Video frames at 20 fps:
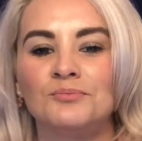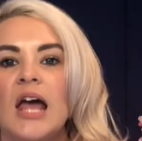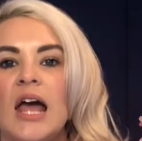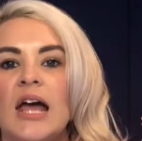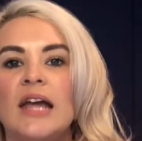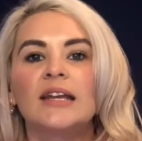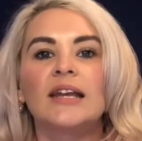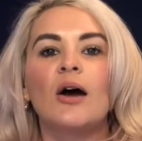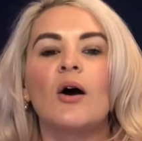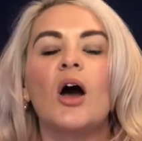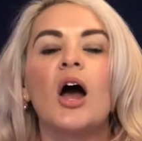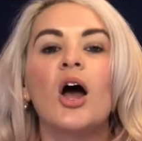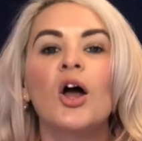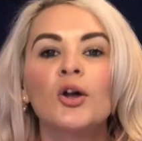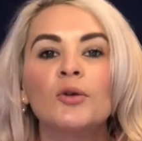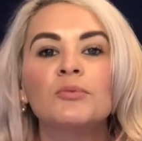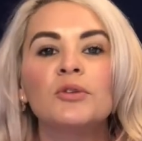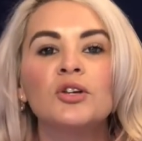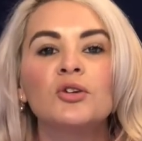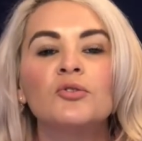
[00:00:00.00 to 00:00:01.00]
Now I
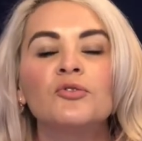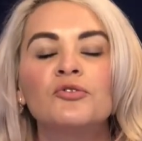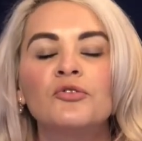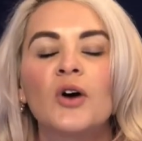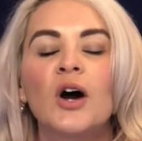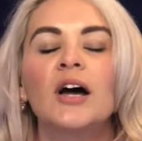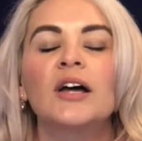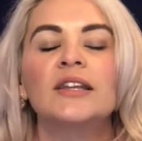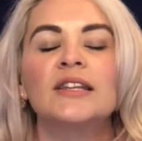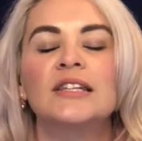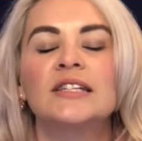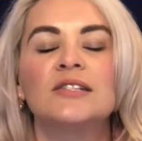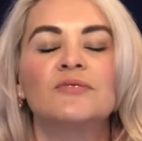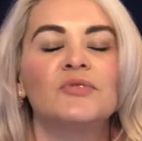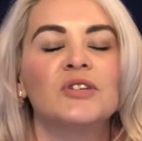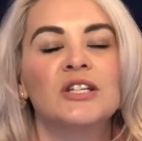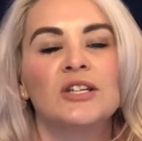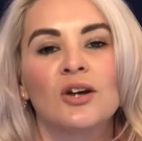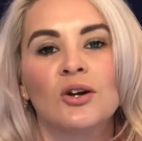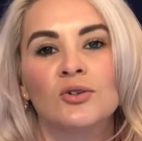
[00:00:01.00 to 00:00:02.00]
hope that you find this
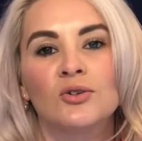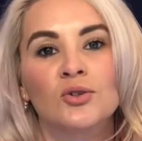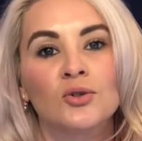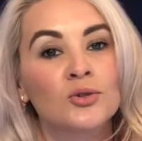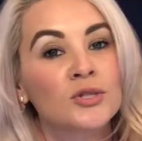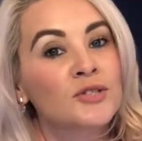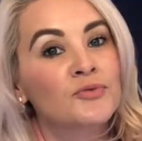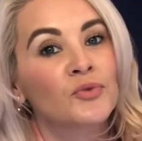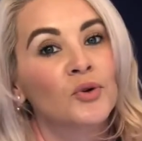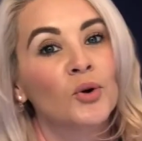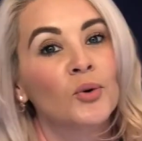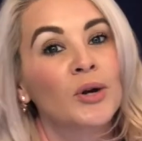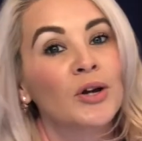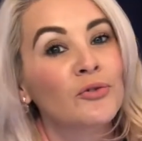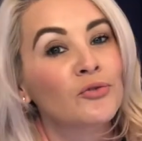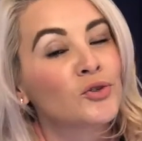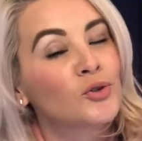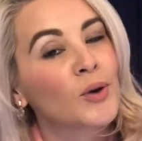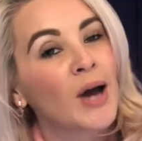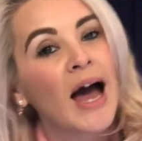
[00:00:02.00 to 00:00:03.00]
video useful.
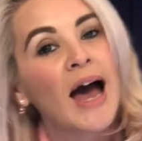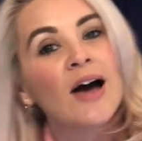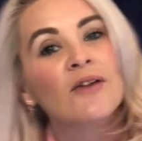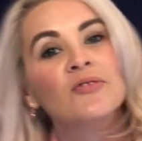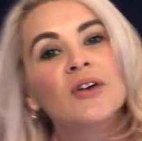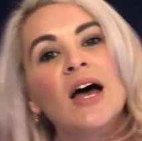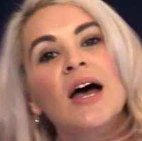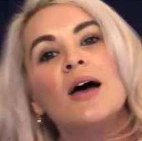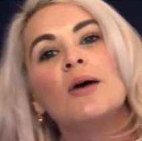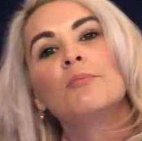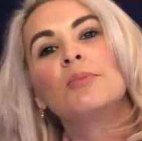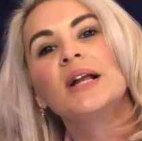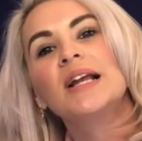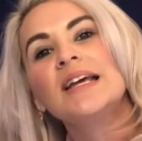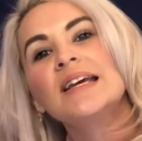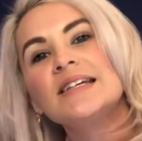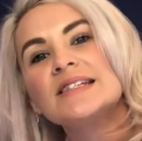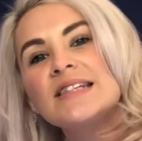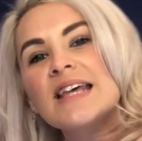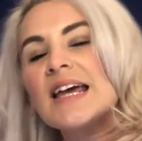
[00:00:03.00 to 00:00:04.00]
If you have,
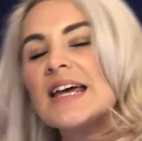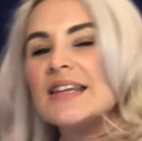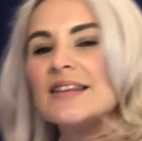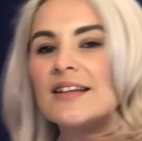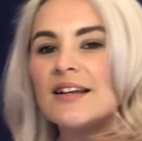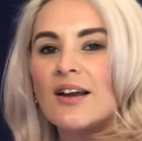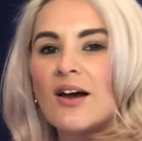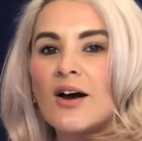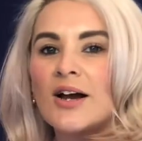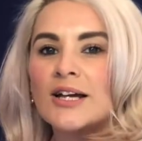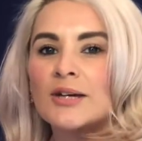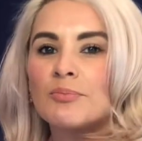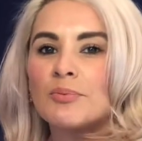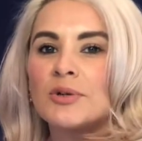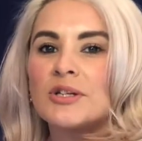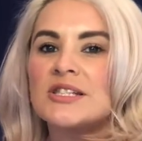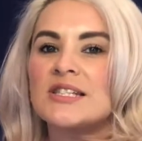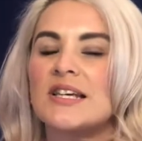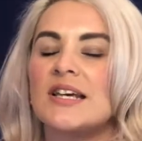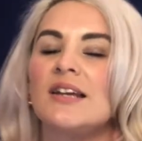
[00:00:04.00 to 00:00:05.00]
please hit the like
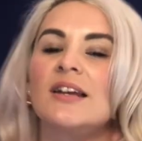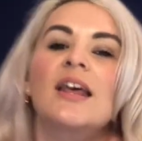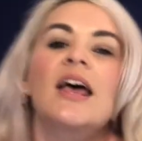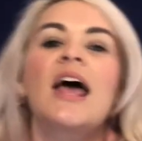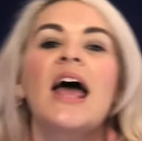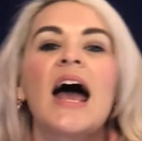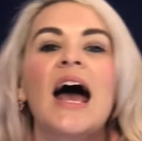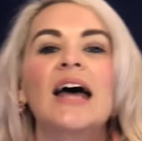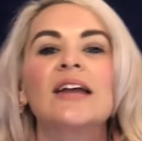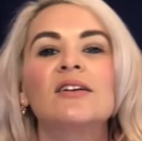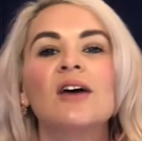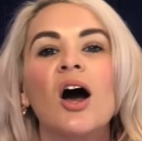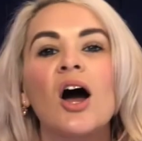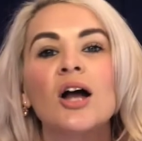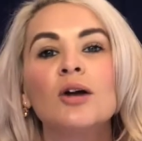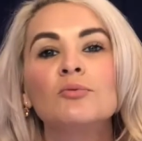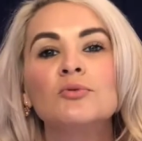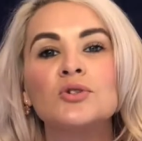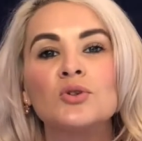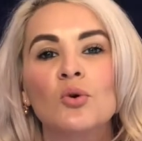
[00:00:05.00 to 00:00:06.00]
button, and
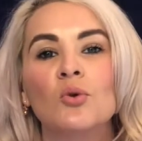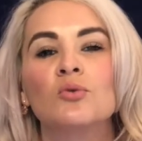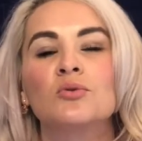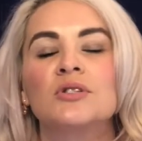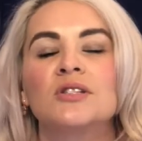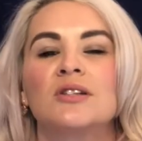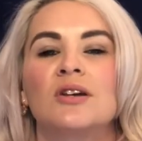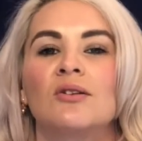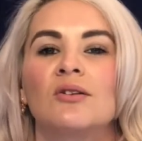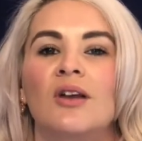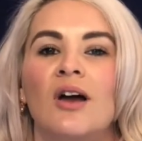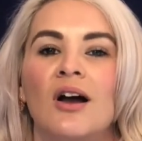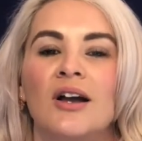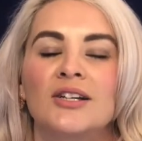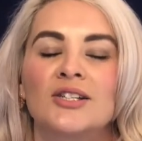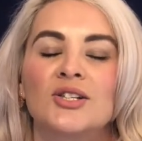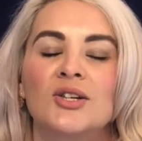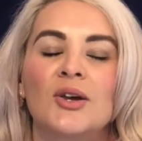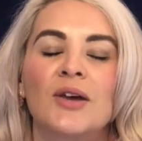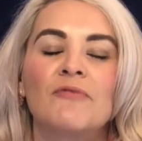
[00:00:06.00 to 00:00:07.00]
I would also
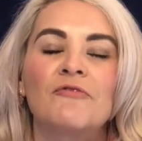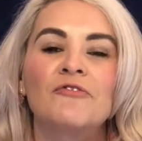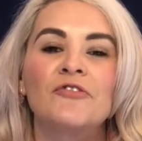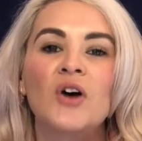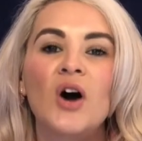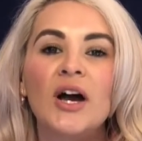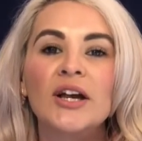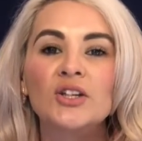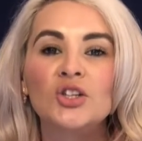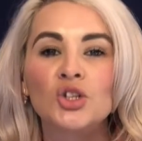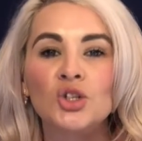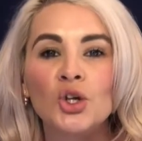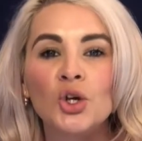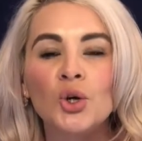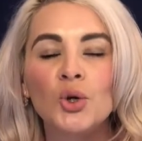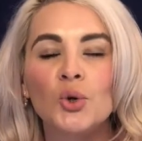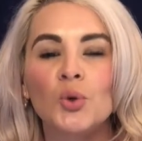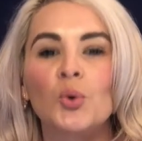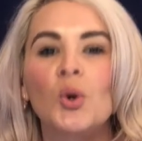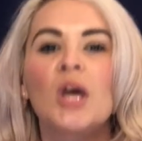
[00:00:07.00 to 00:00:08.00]
like to invite
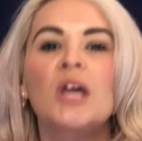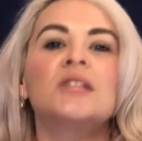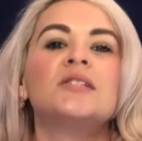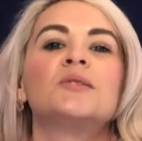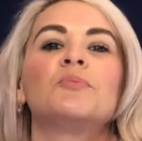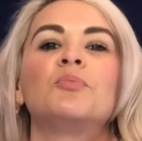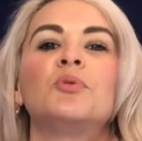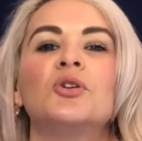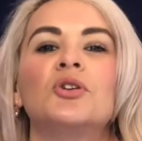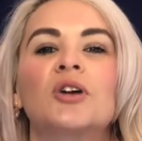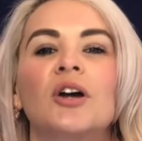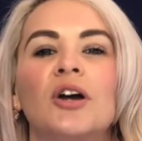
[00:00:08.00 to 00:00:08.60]
you to book a